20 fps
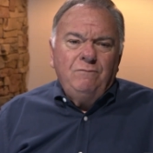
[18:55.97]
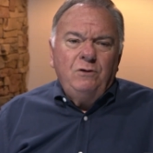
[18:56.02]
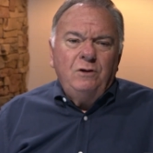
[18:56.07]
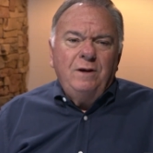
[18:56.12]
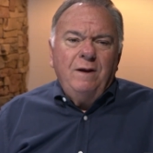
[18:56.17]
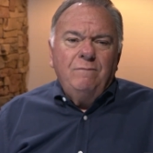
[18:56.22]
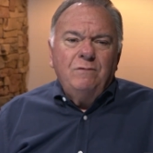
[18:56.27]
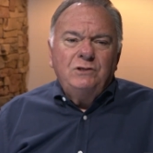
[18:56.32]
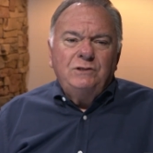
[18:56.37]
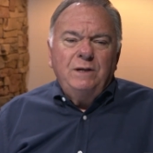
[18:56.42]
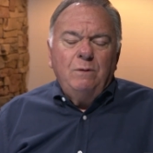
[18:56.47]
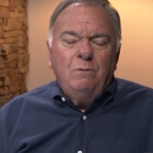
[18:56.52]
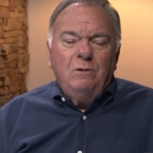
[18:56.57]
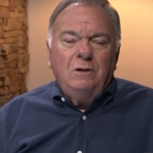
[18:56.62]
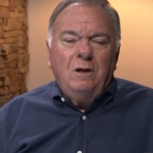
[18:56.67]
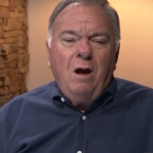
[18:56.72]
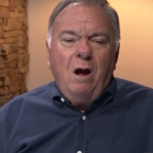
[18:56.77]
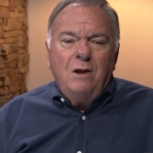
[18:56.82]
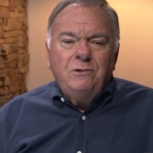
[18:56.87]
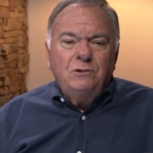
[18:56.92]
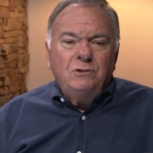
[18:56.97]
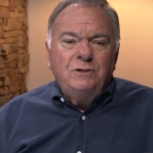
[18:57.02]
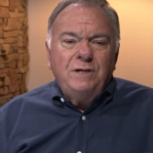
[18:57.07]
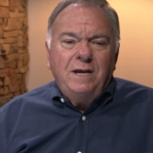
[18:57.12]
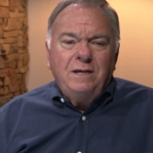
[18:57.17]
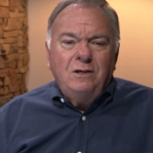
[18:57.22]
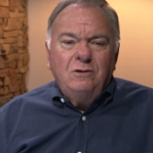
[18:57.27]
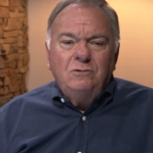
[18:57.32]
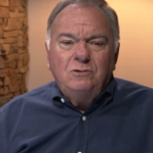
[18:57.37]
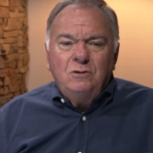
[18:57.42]
You never say, well, God, you're
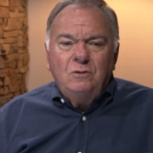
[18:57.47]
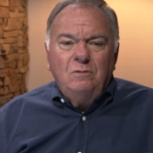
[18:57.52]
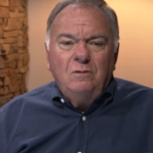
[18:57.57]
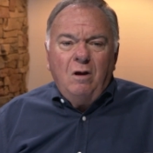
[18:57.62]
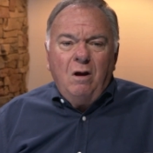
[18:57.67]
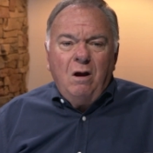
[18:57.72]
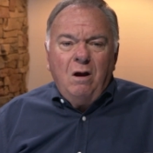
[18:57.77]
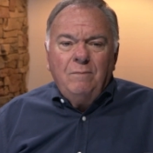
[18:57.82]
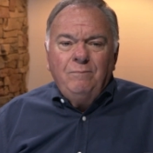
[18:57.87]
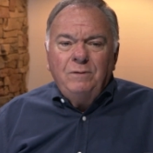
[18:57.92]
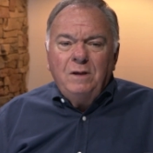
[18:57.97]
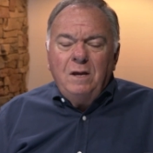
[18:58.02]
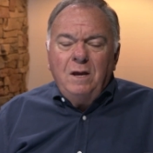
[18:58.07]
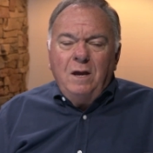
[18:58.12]
taking too long.